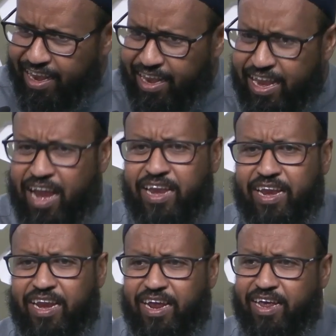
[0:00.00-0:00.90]
Then
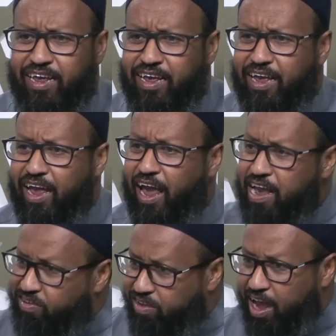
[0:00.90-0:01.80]
he
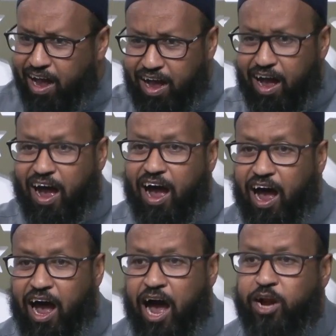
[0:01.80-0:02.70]
start
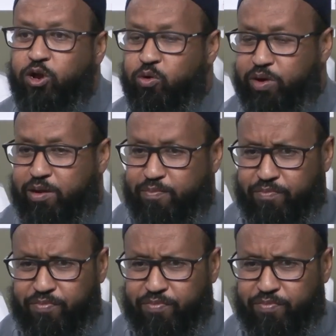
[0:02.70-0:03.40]
arguing with them,